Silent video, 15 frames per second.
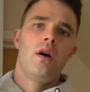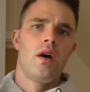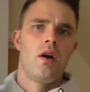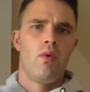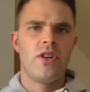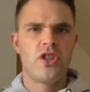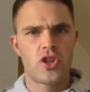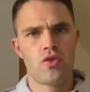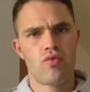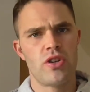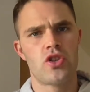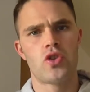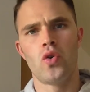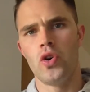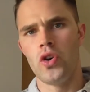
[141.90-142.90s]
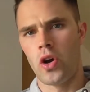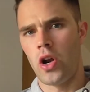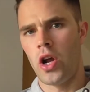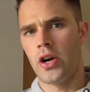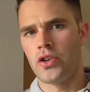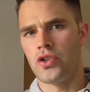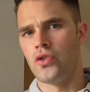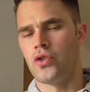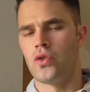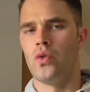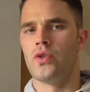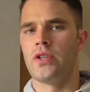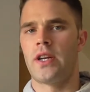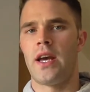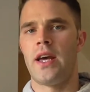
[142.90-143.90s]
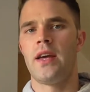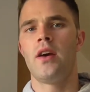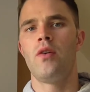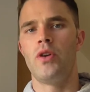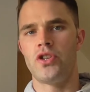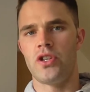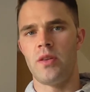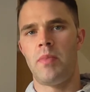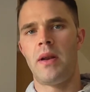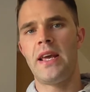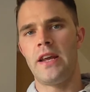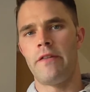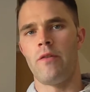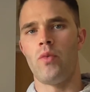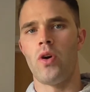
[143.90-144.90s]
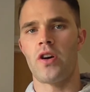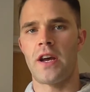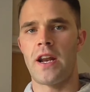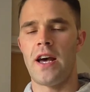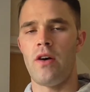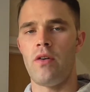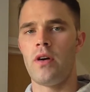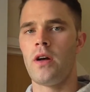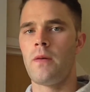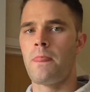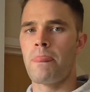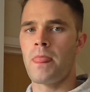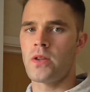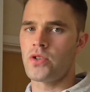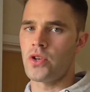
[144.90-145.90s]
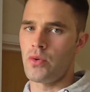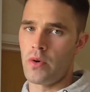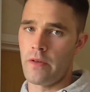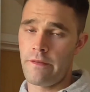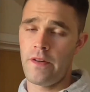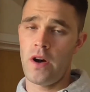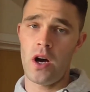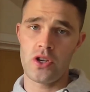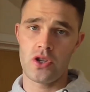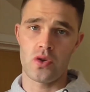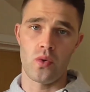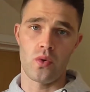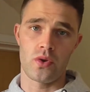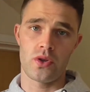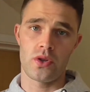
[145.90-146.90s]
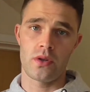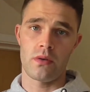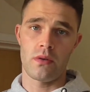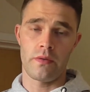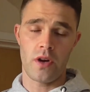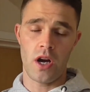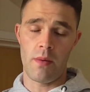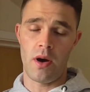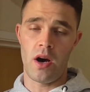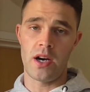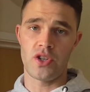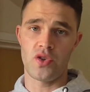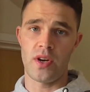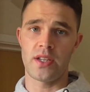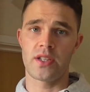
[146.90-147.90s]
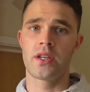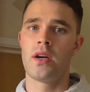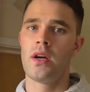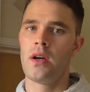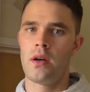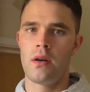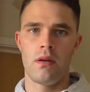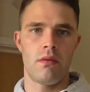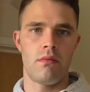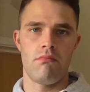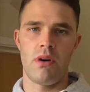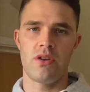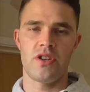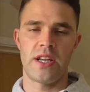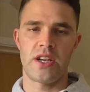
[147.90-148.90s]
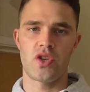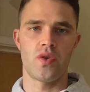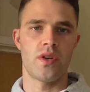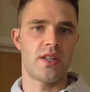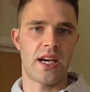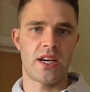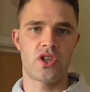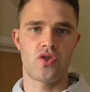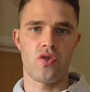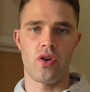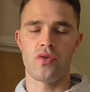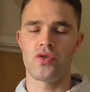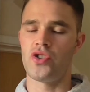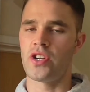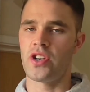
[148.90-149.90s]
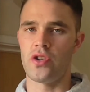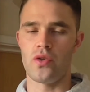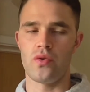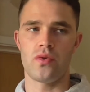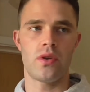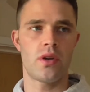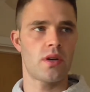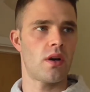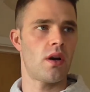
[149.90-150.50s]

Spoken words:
which is to restore your glycogen stores, okay, which are depleted from working out. So you want a fast source of carbohydrates, maltodextrin, dextrose, so you can use